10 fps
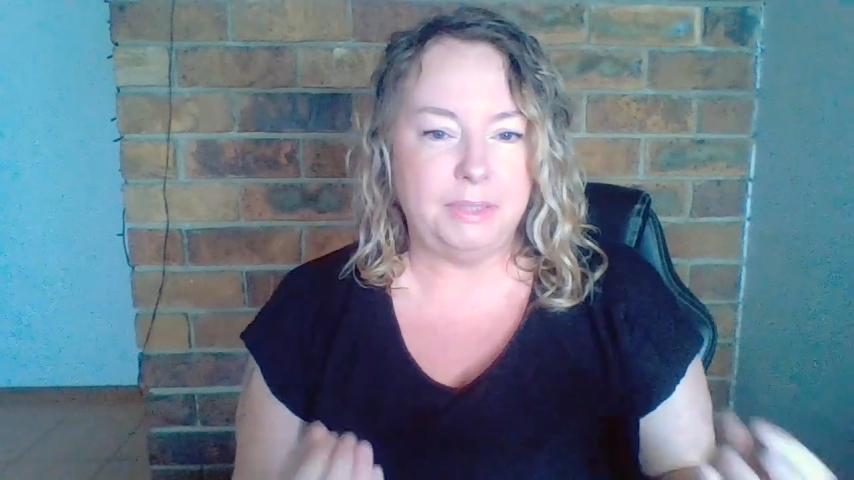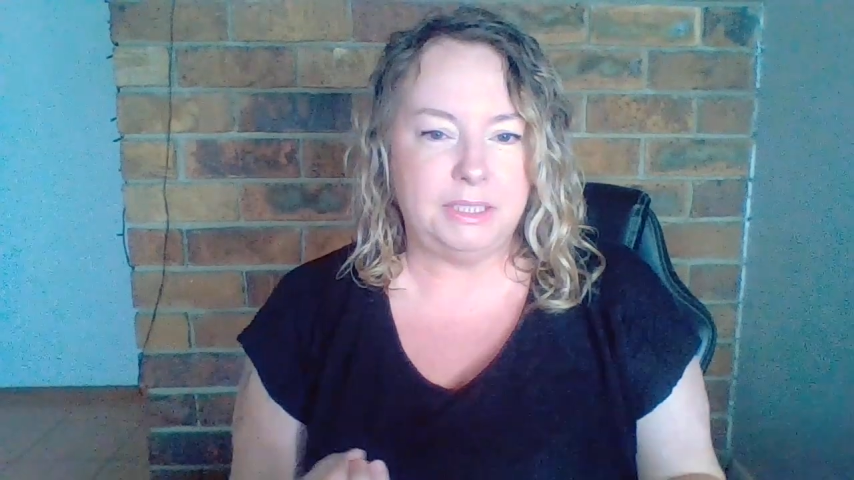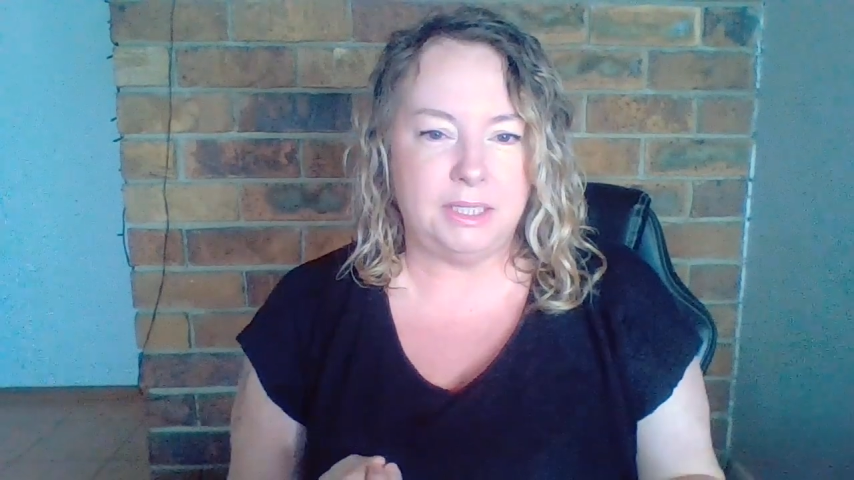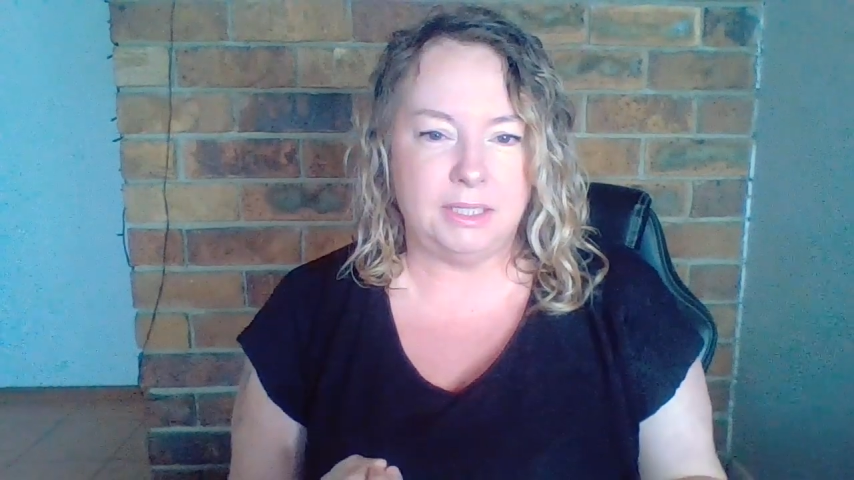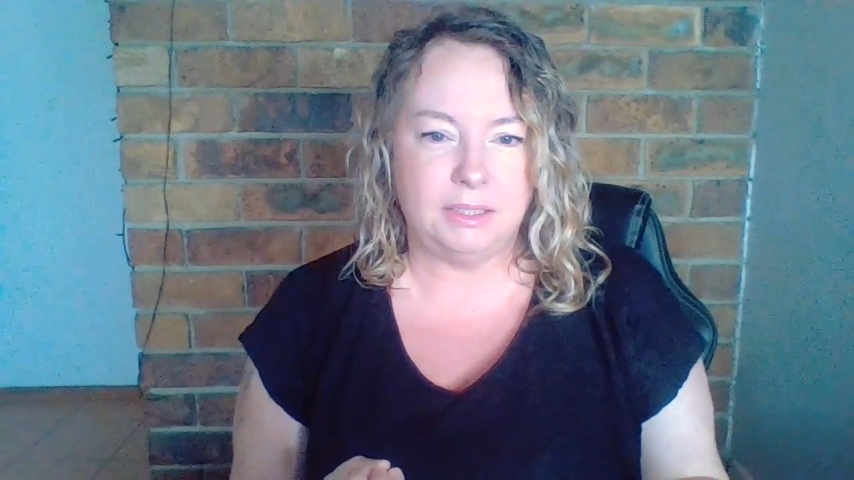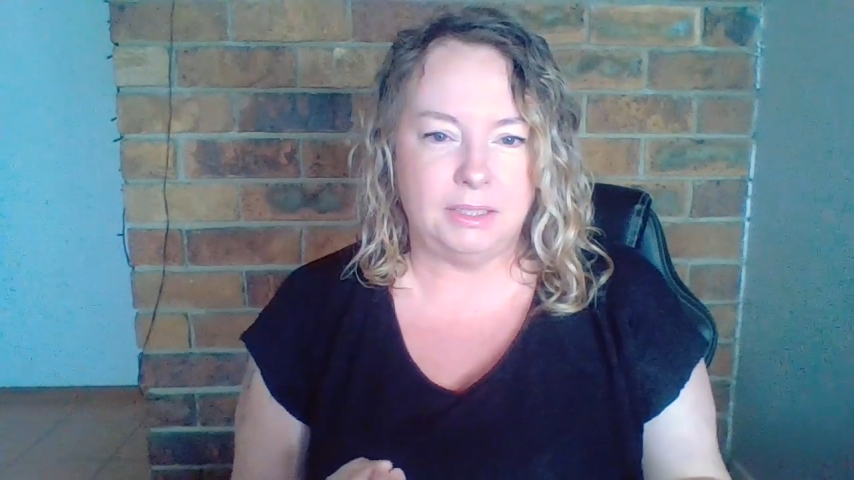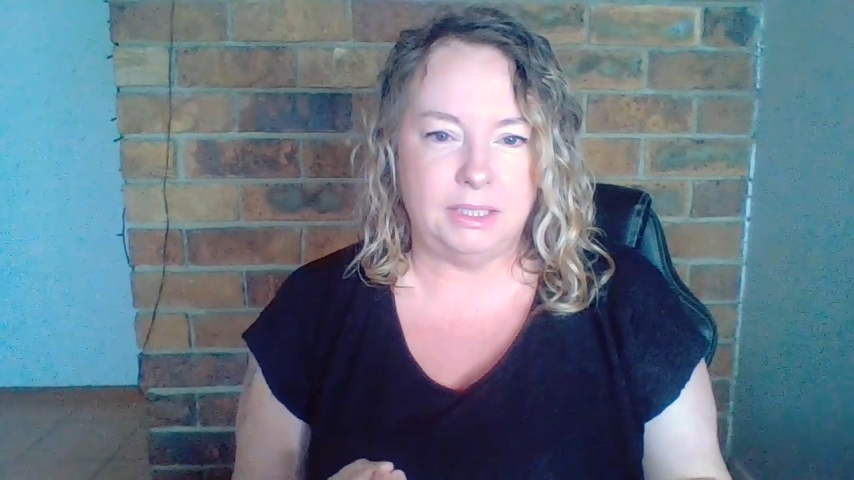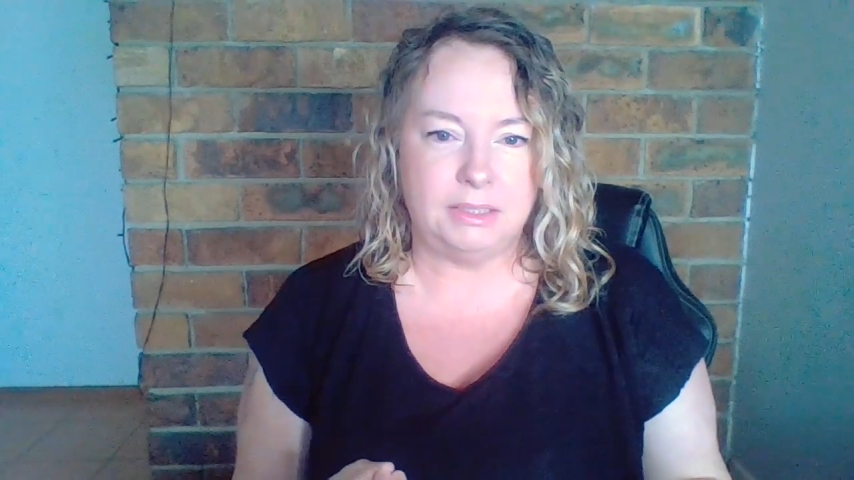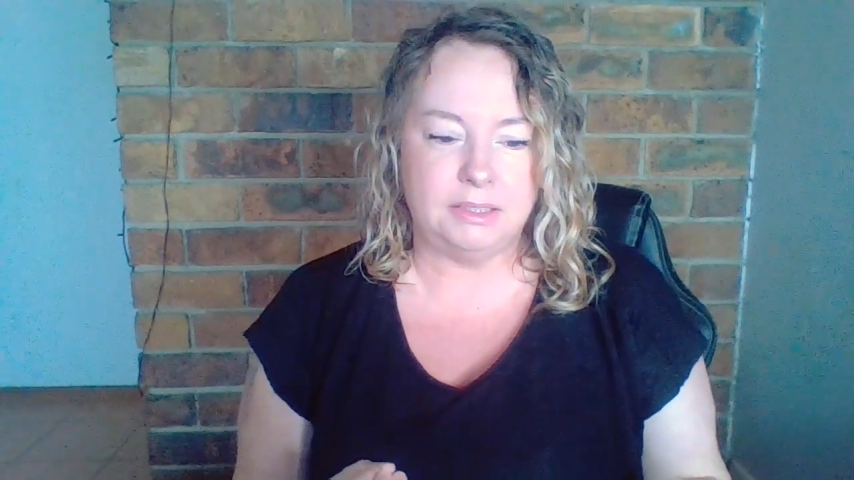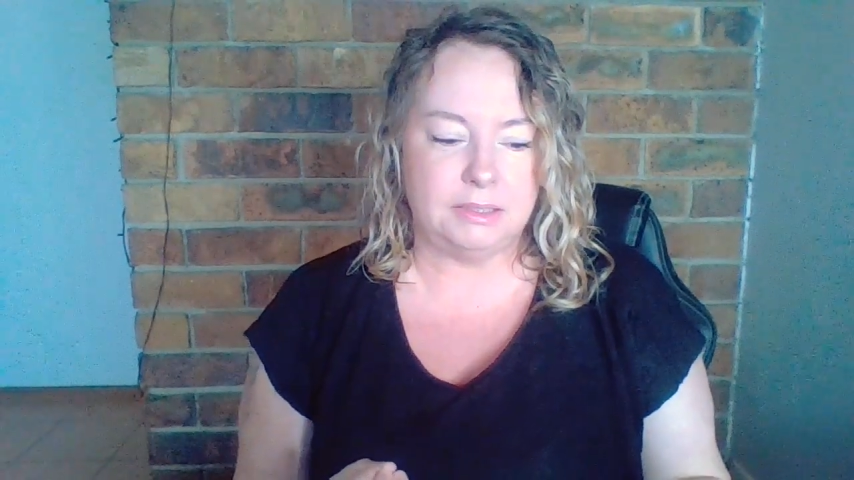particular
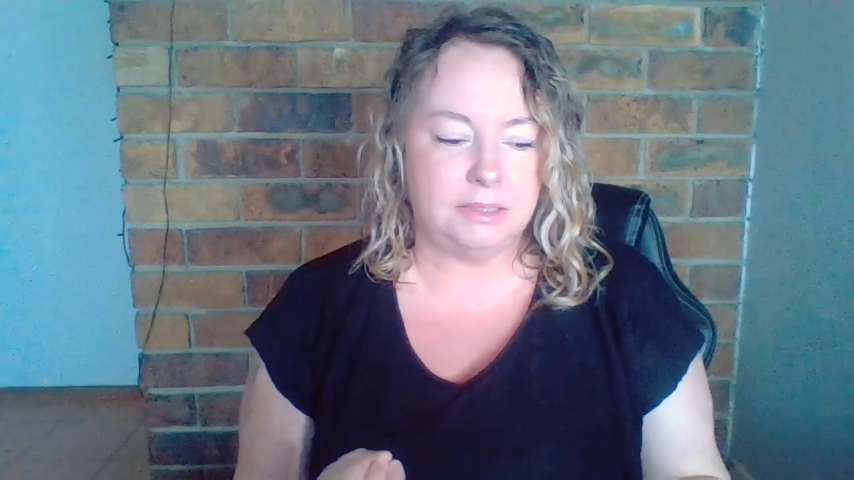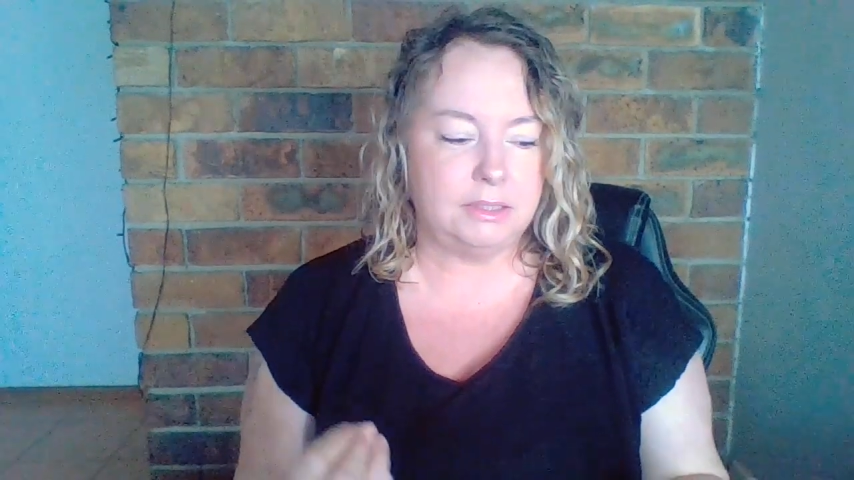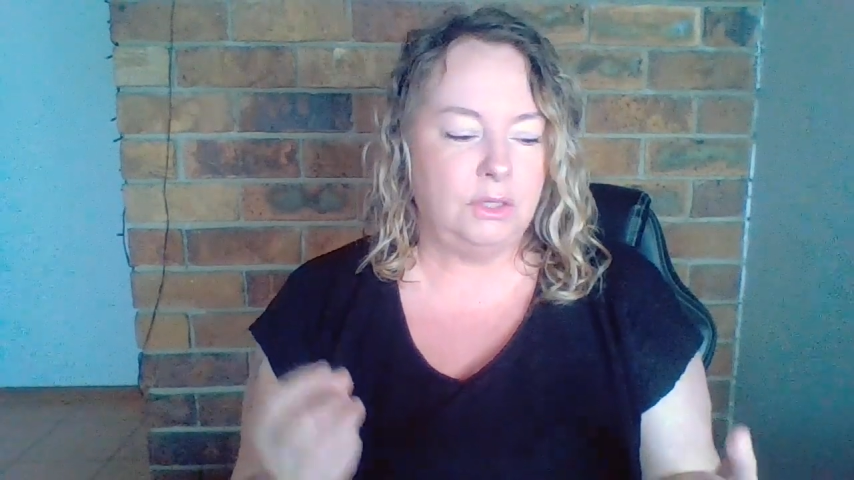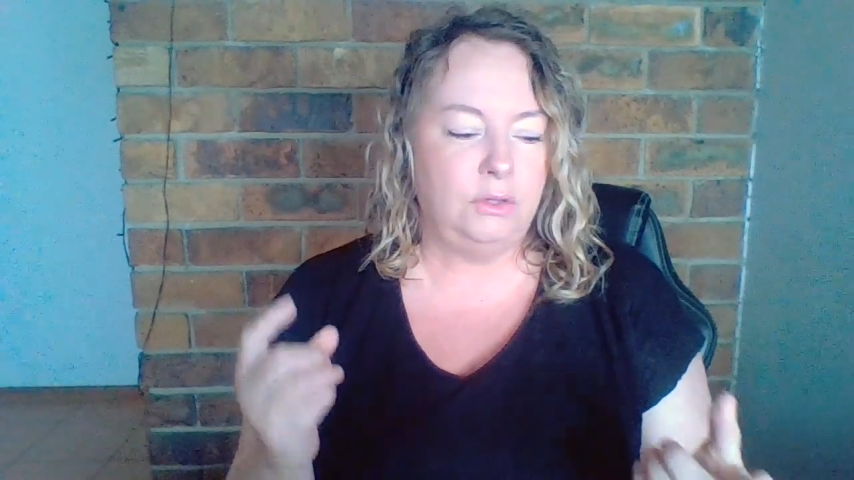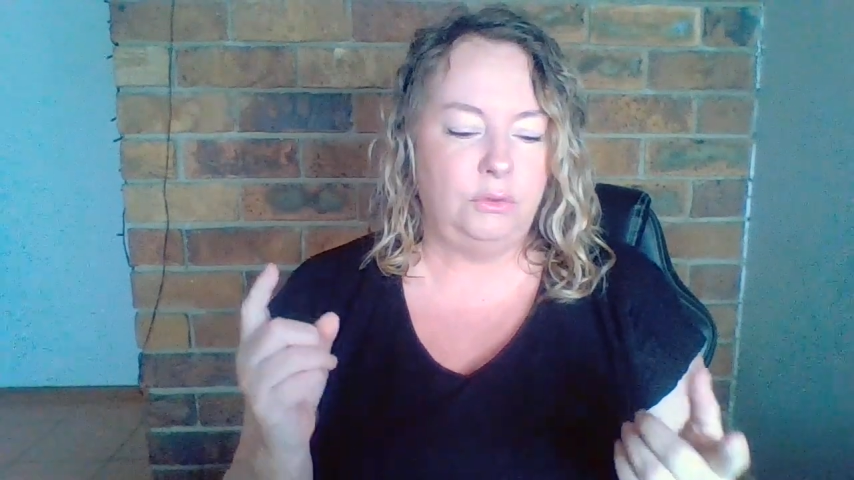instance,